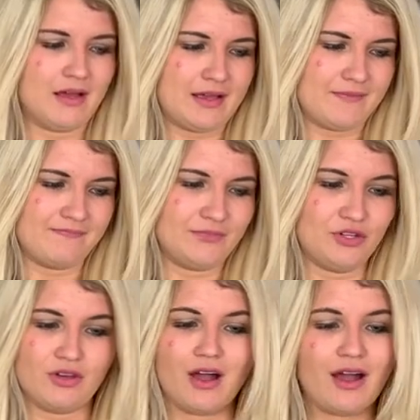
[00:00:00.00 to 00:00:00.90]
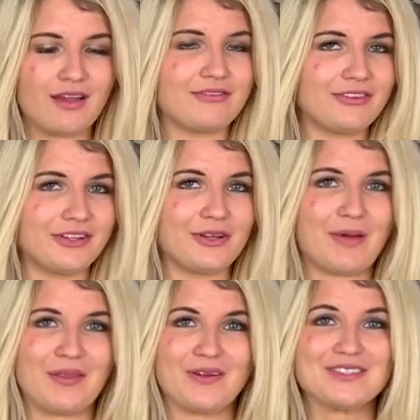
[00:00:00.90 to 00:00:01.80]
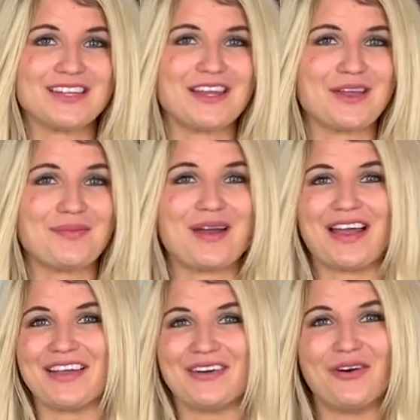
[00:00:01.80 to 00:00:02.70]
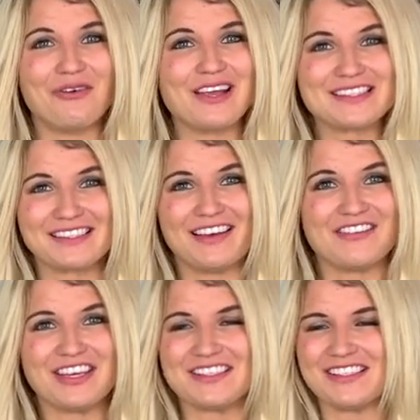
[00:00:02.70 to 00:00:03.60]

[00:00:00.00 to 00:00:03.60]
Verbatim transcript: Um, you know how I feel about their denim. I always love it.